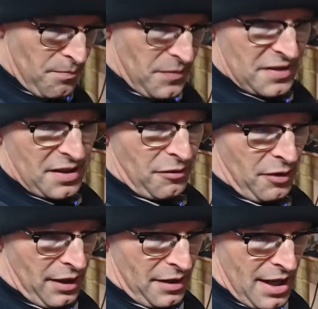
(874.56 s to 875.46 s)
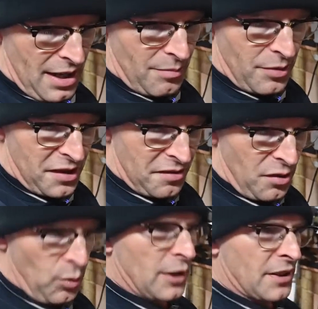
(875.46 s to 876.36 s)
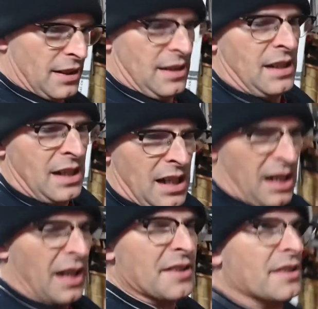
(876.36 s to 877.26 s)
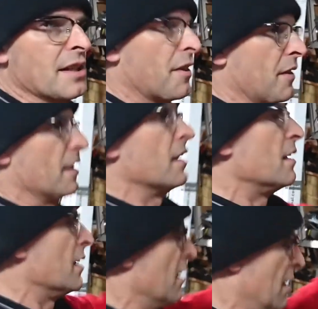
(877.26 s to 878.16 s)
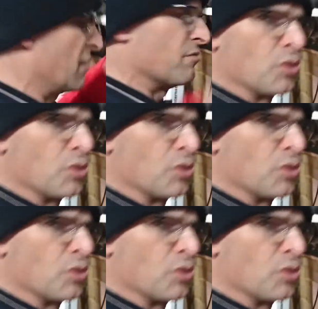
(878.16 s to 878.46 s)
stuff like the air compressor and the welder underneath there and have more